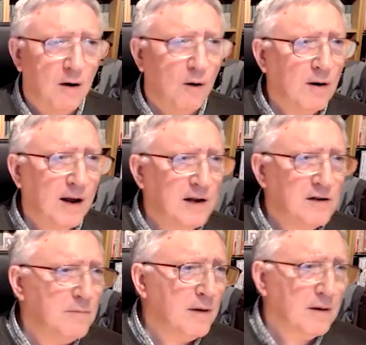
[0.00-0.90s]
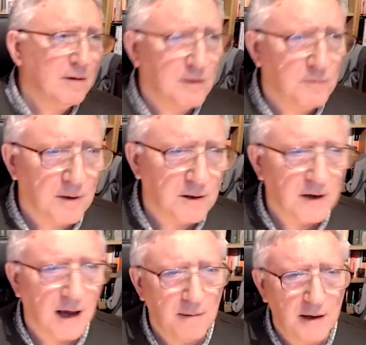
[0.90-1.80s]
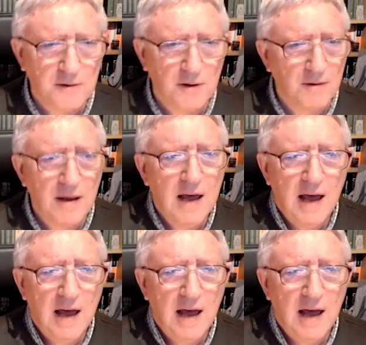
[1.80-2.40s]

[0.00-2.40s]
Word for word: all kinds of miracles were established, you know.